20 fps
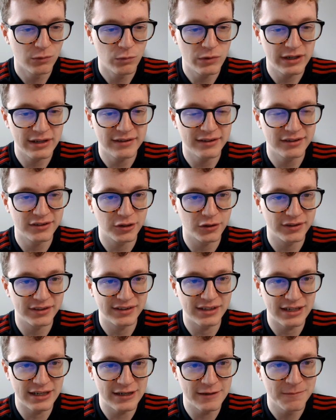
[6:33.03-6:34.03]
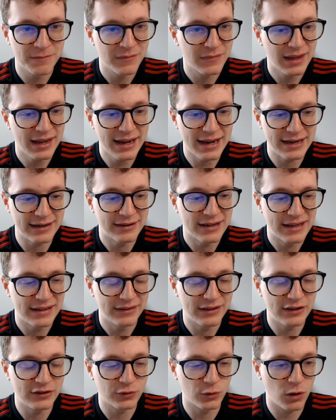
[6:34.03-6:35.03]
we can still see, hey,
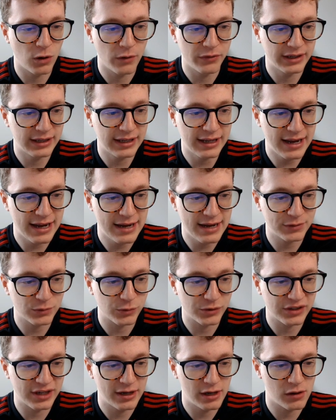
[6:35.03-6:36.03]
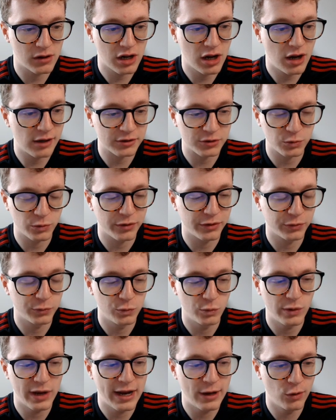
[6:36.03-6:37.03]
these are all the games where Sandy Alcantara
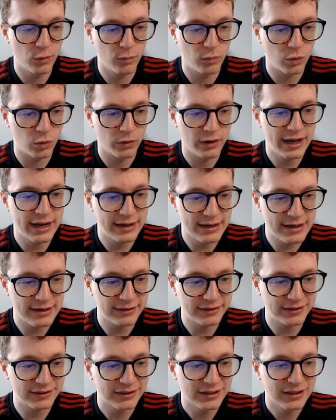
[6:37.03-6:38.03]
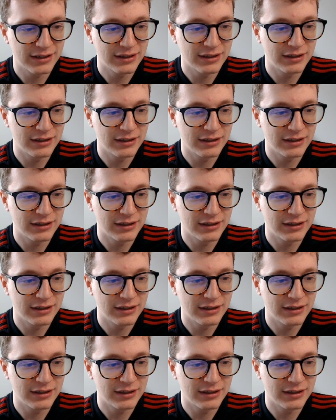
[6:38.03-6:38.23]
threw 8 or more innings.